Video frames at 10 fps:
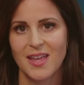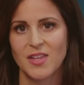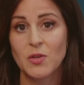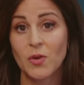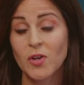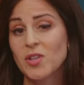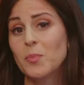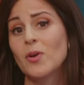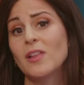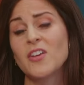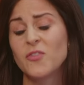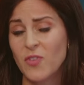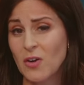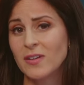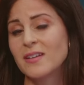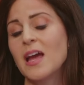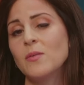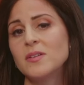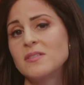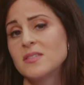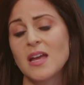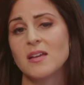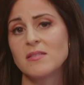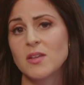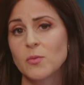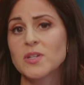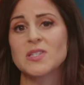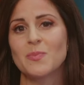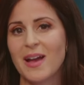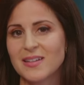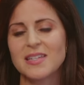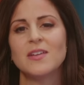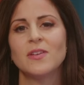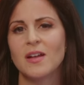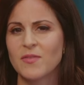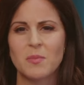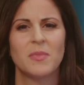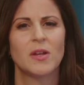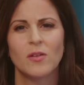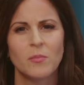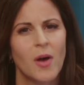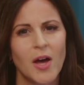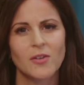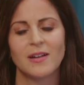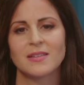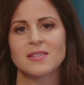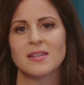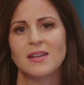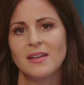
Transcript: You earn the pro-life vote, and I would say the respect even of the middle moderates,